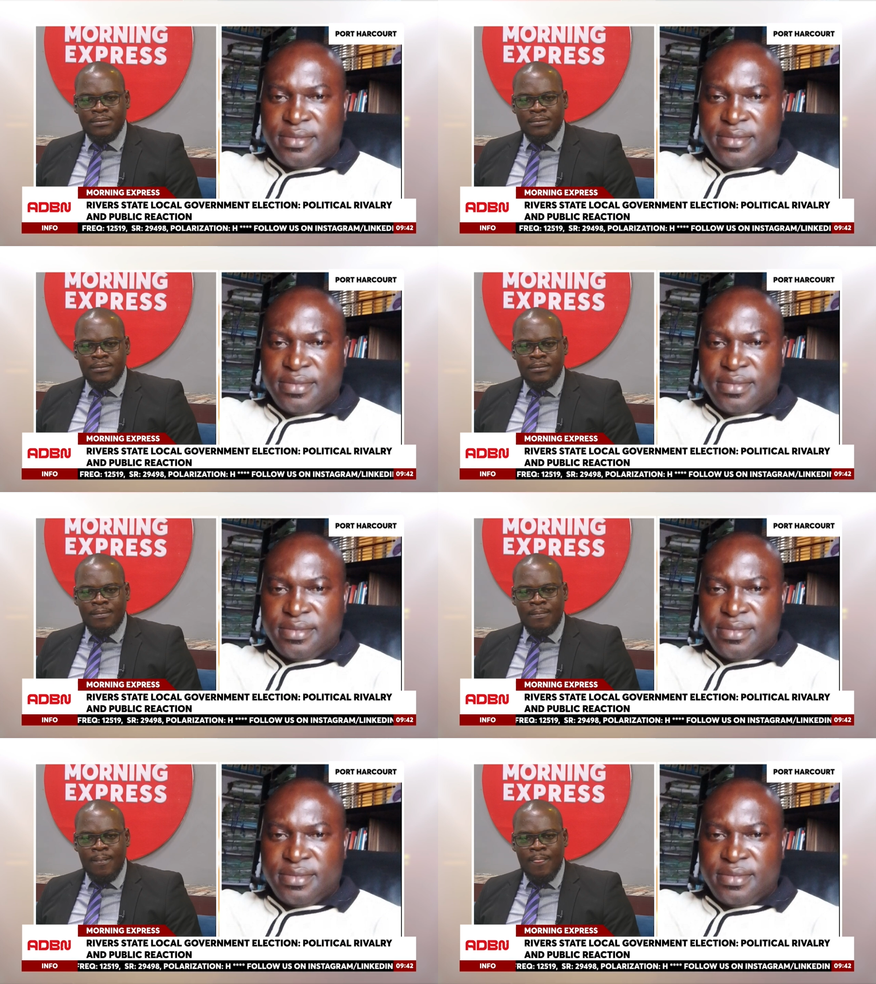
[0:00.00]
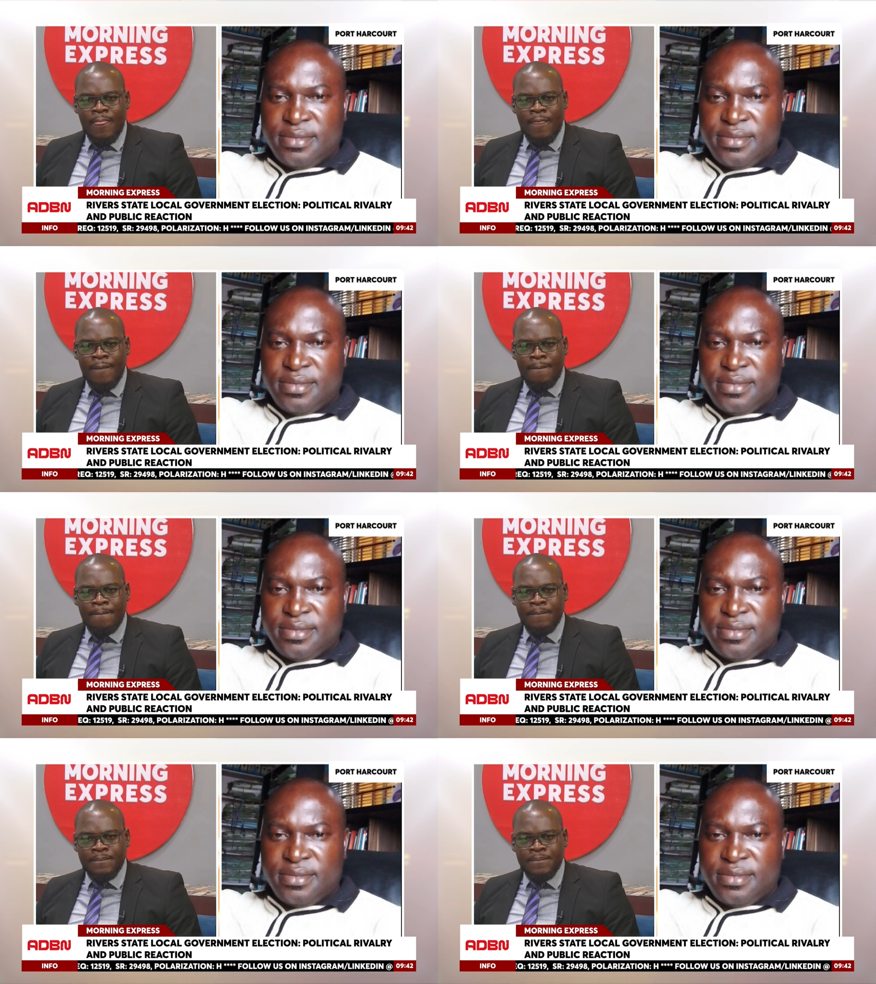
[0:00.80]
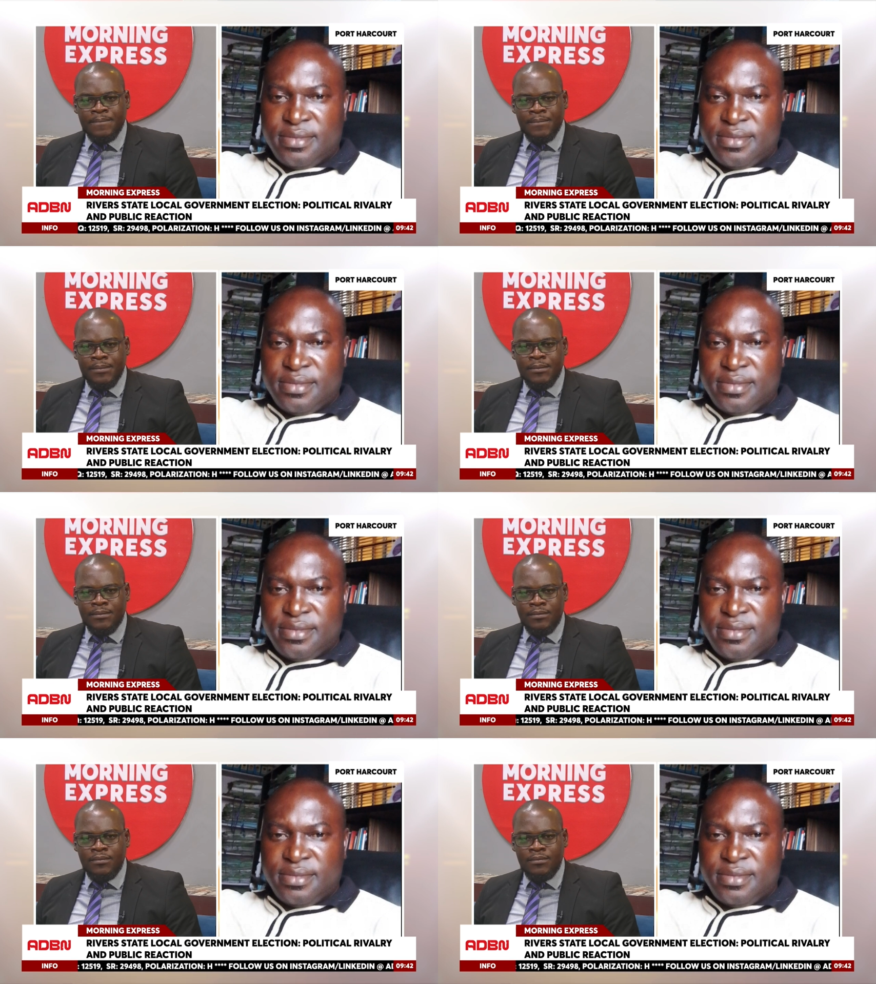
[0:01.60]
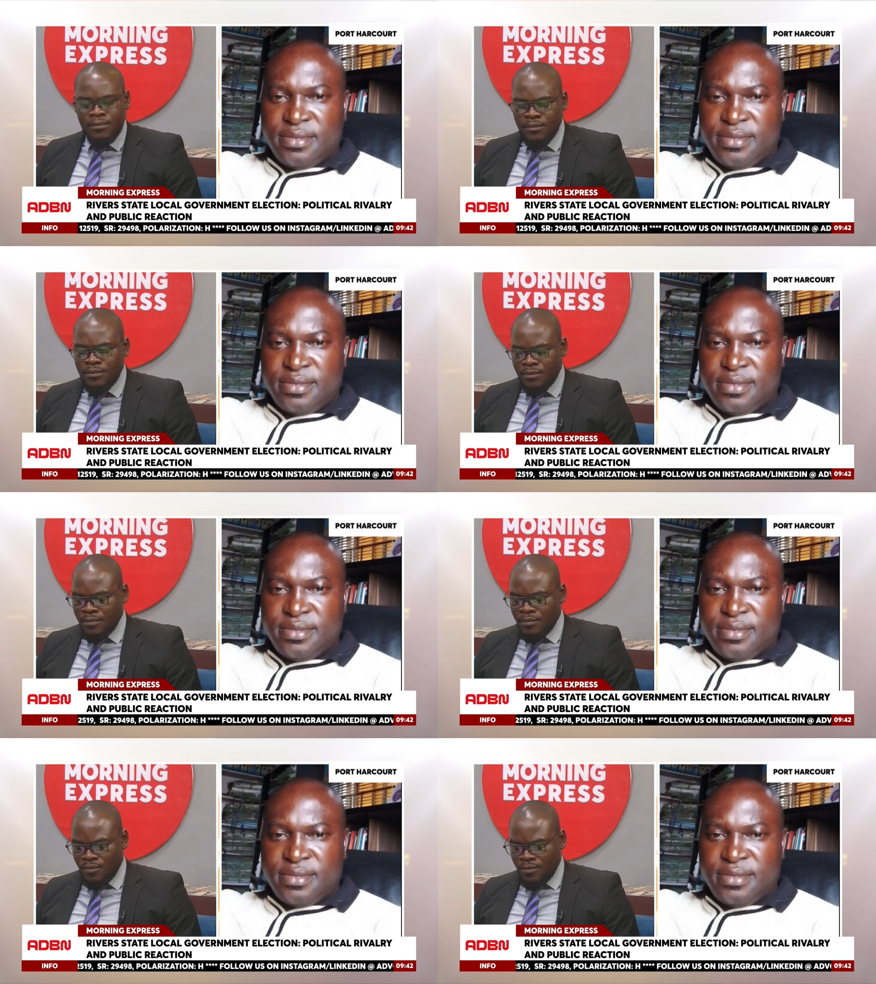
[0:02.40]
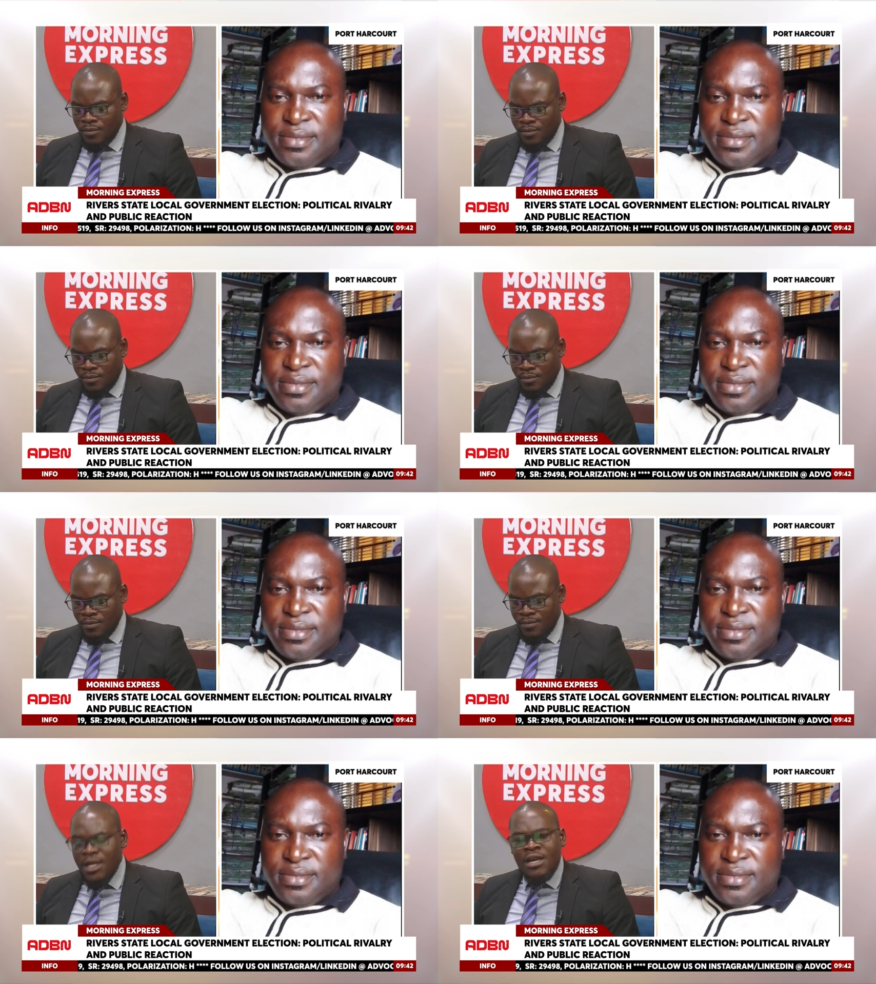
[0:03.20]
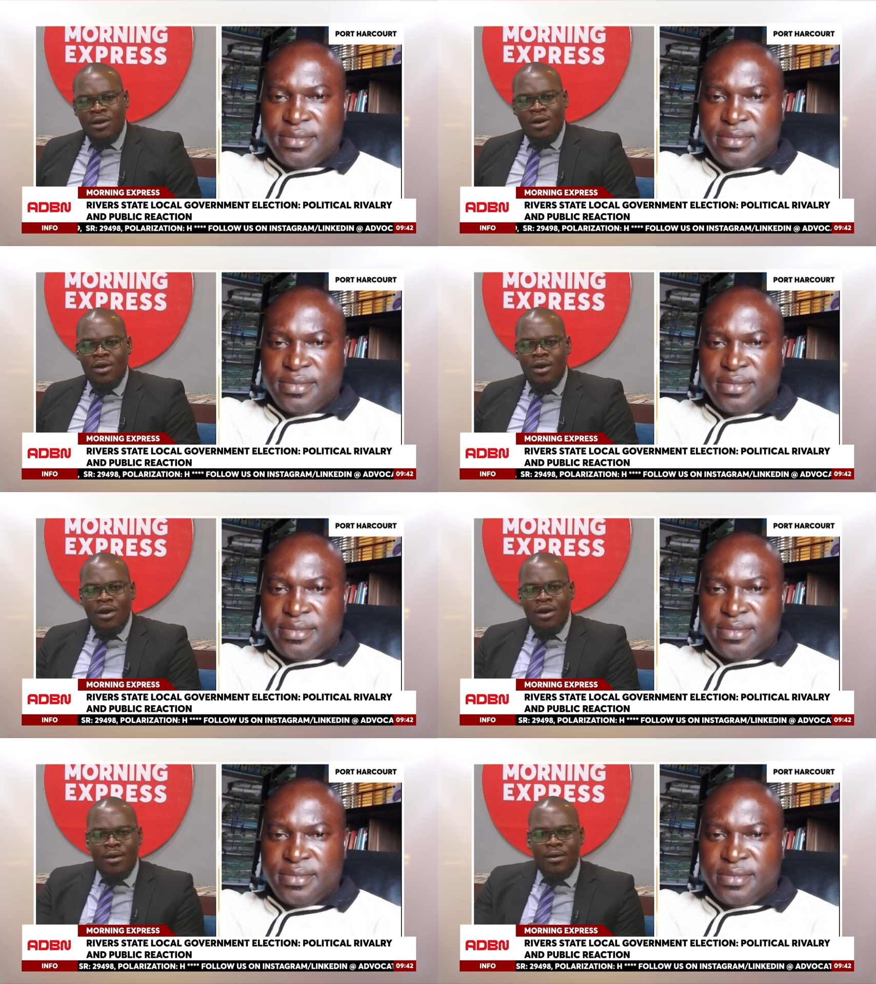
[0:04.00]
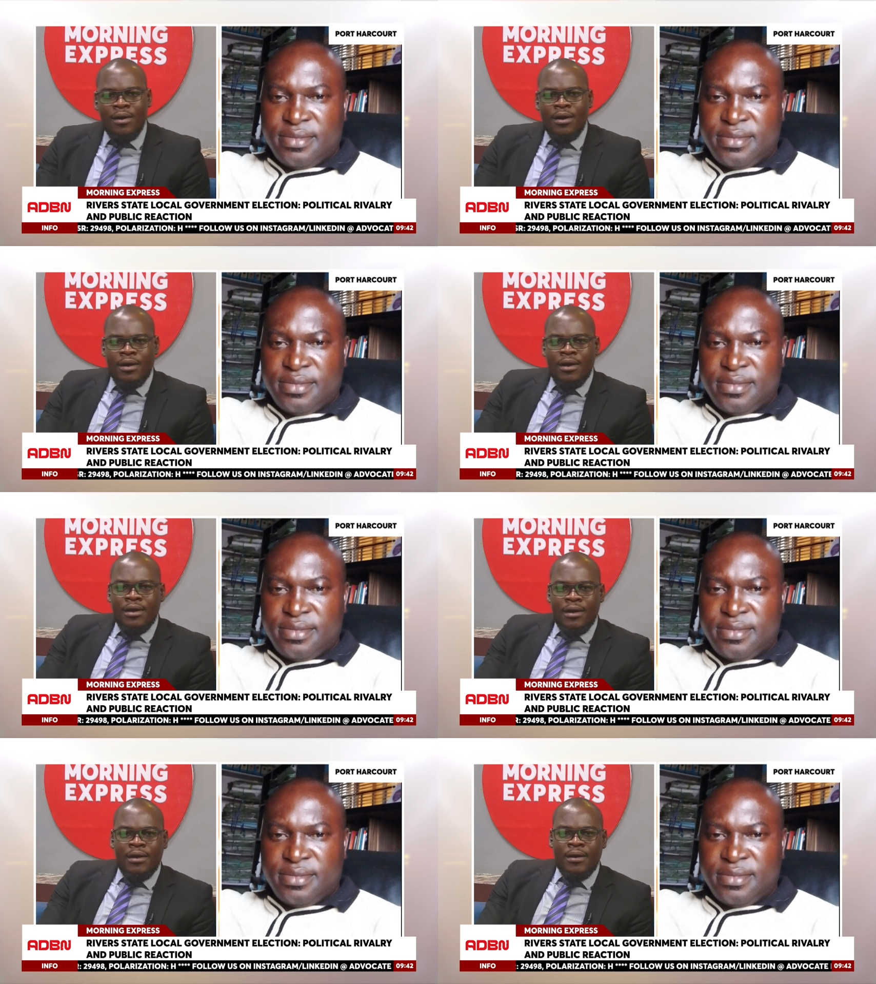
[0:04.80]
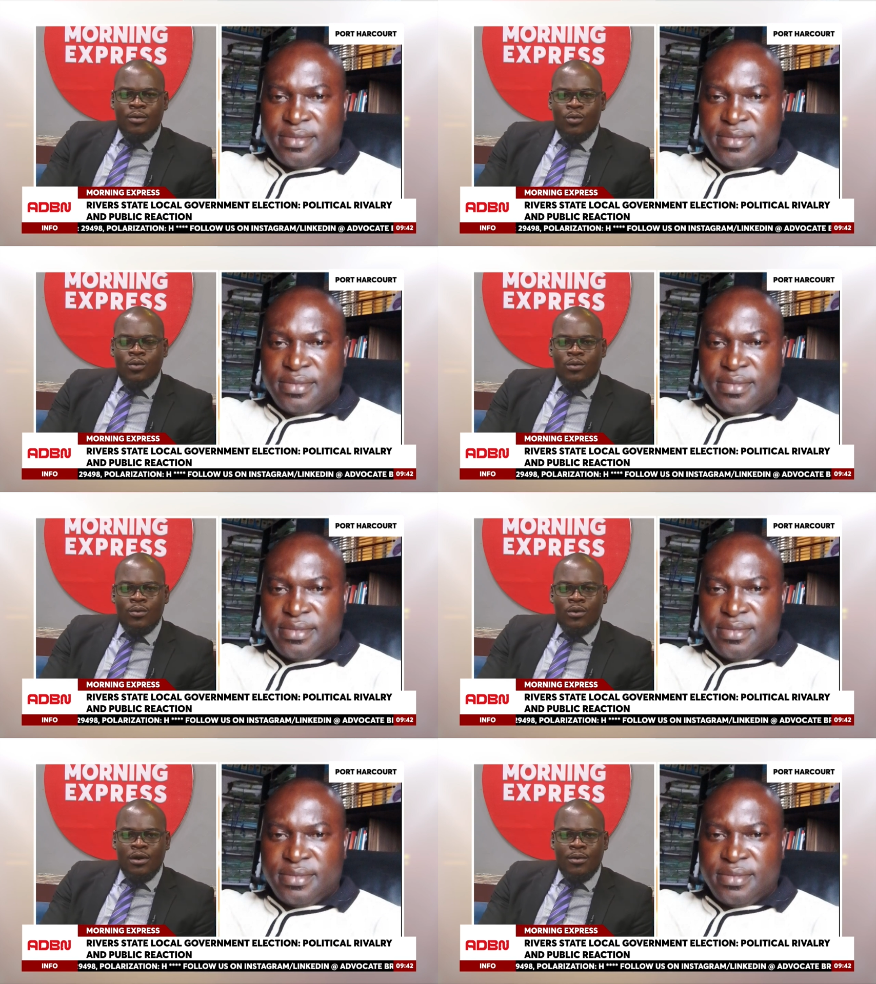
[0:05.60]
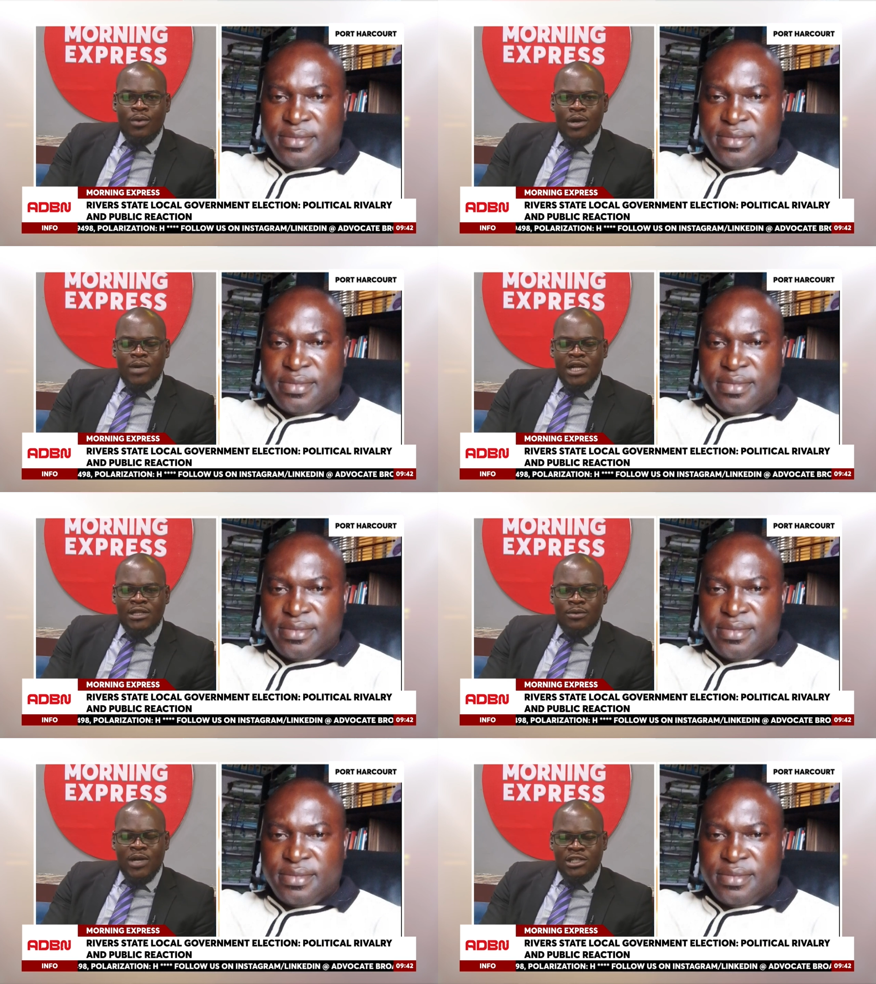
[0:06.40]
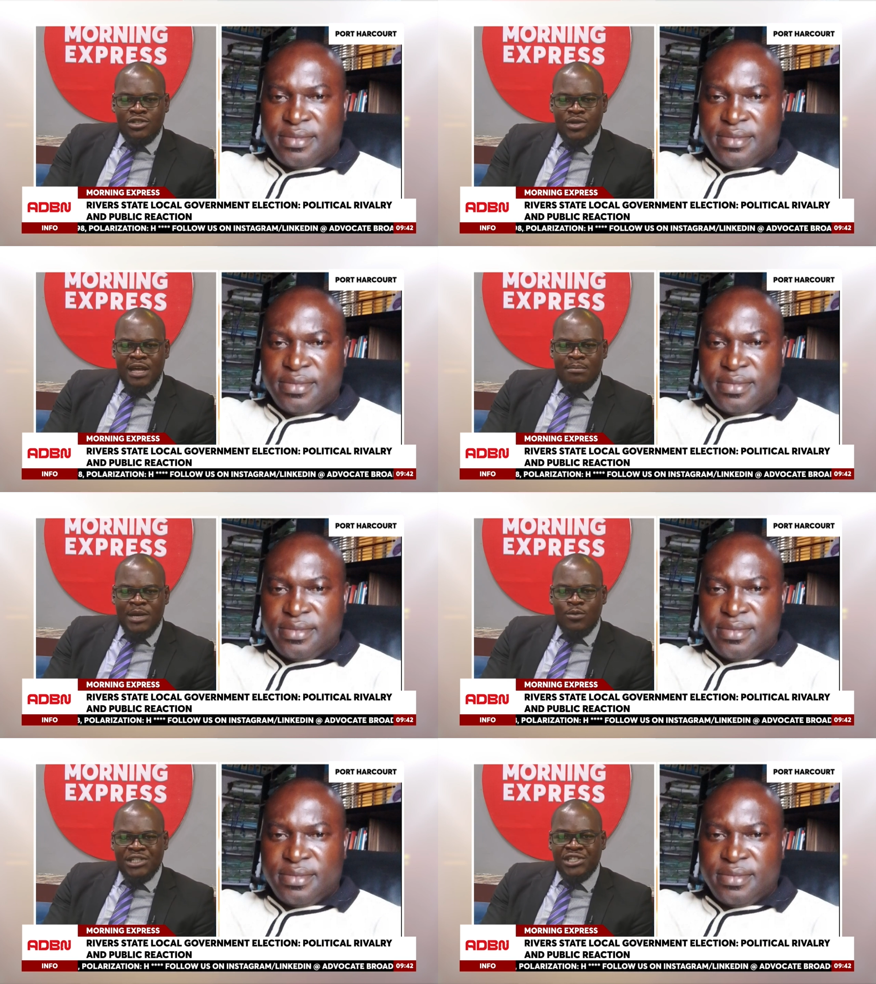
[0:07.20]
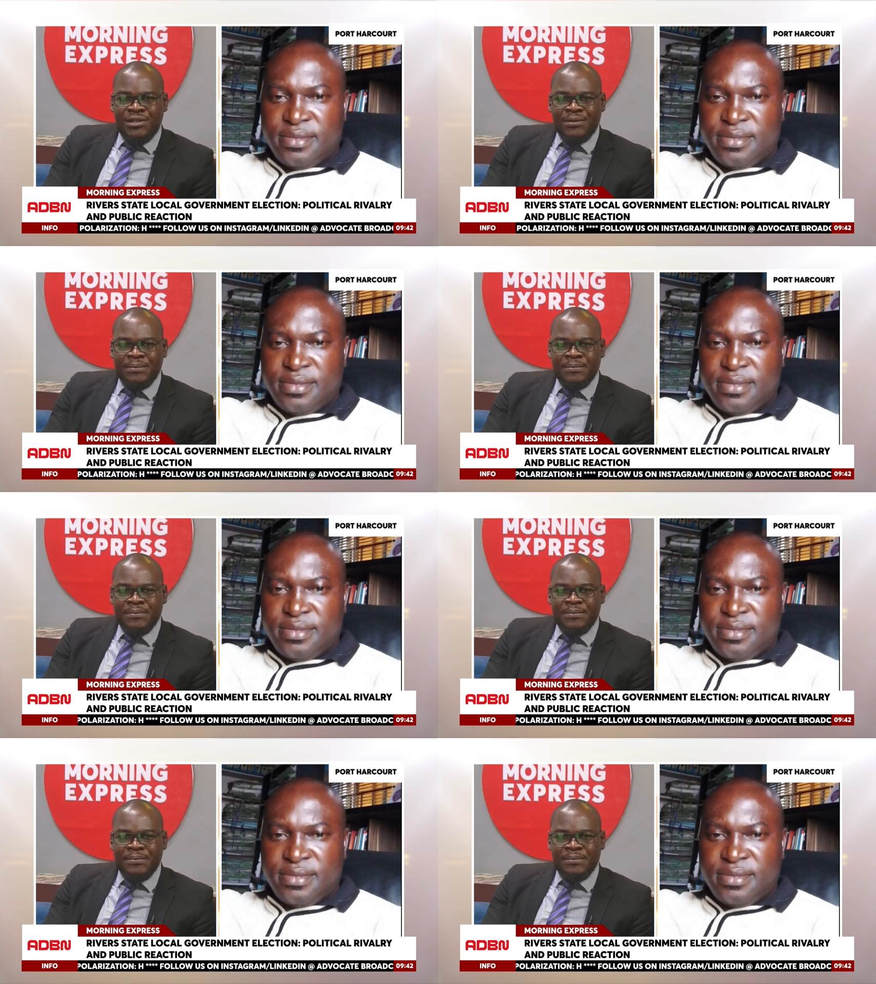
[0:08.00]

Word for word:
Speaker 1: It's raining here. It's just network. The rain is heavy here, but I got. Okay, if I understand it well, well, did you get my question?